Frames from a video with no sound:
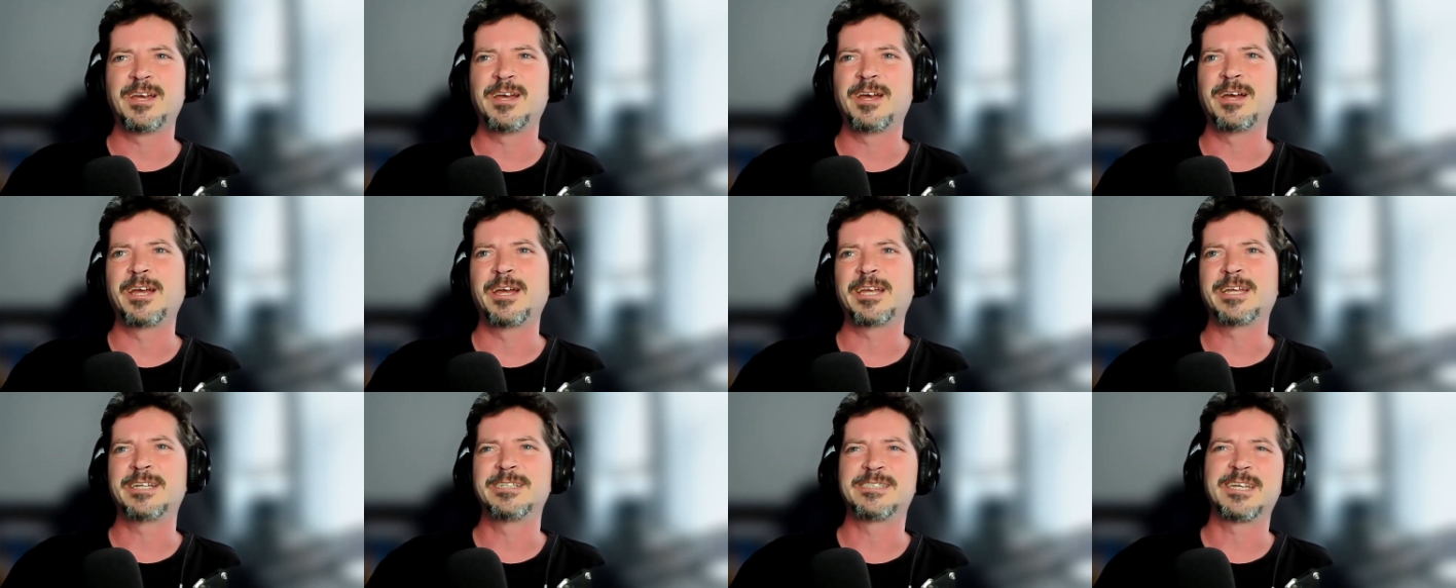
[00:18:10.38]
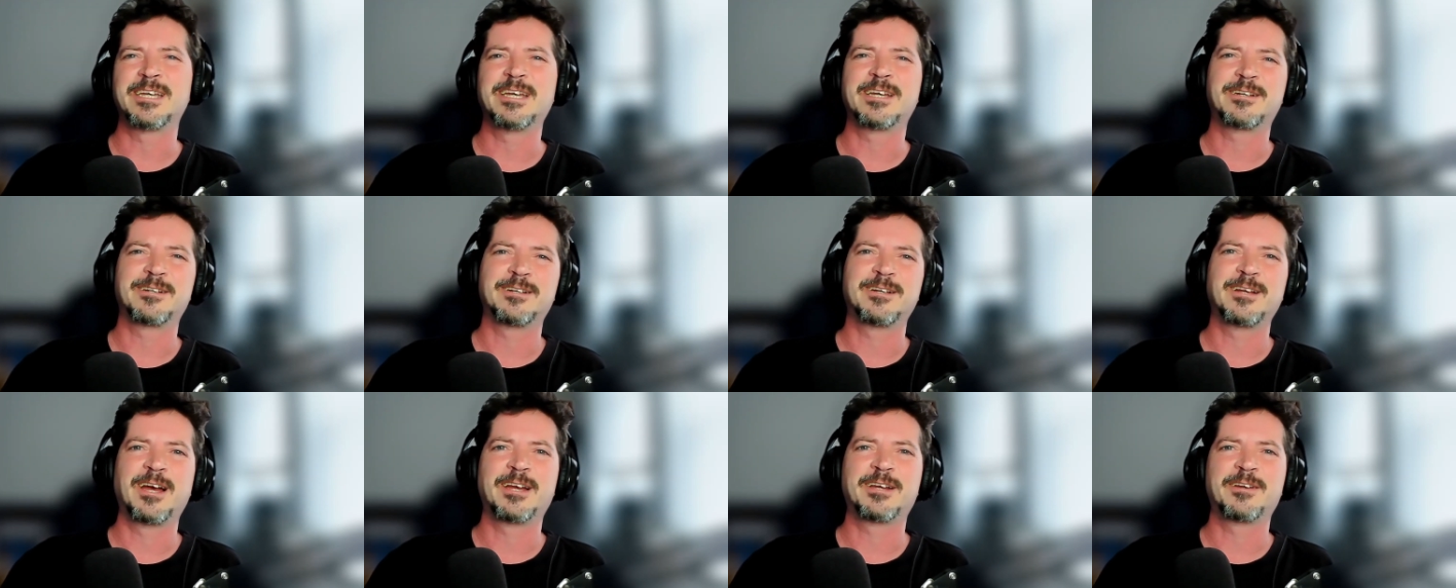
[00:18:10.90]
I can
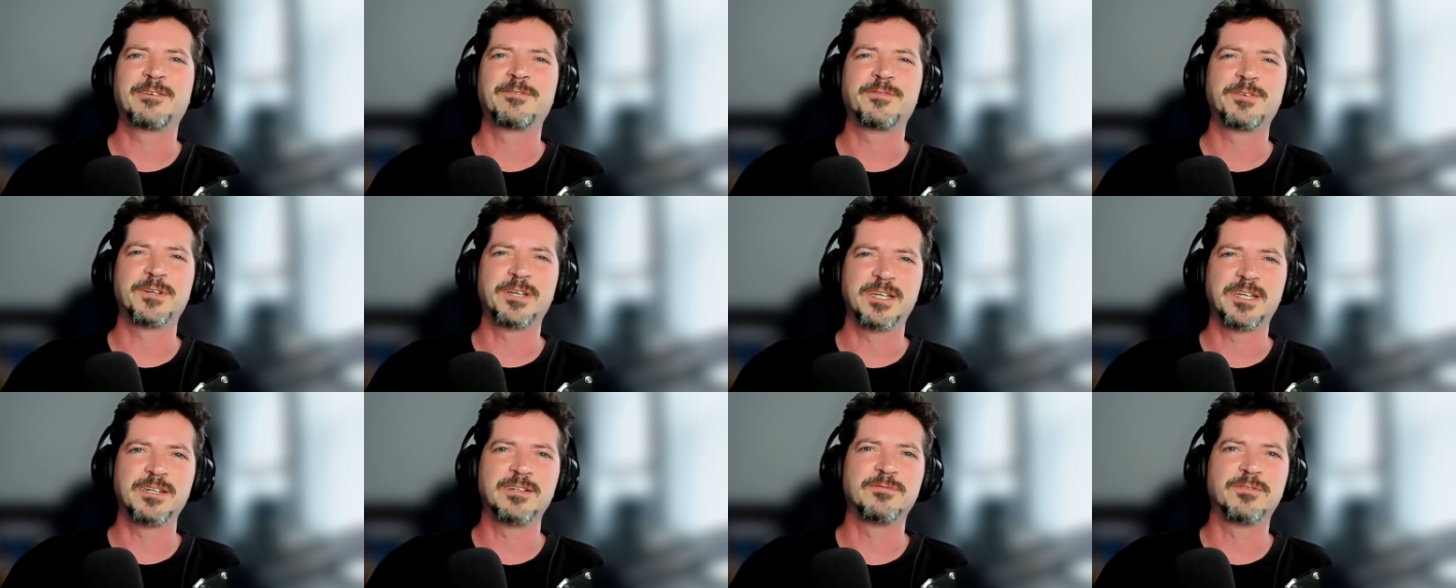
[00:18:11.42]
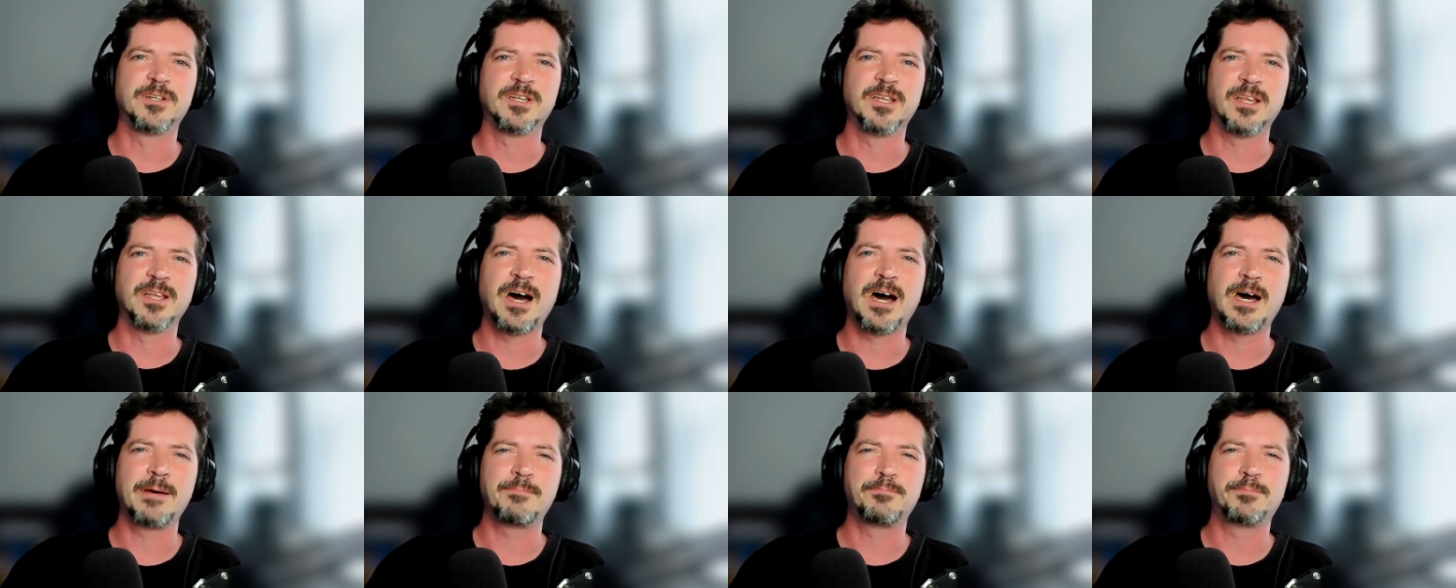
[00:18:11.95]
forgive a
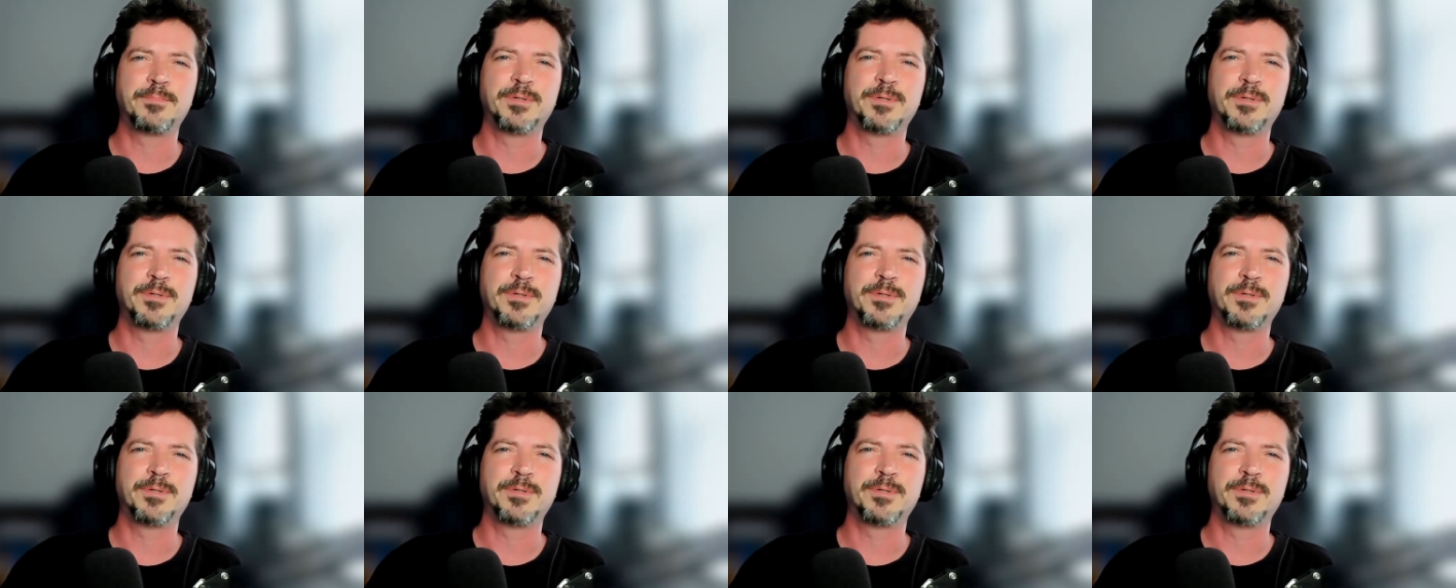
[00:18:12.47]
lot,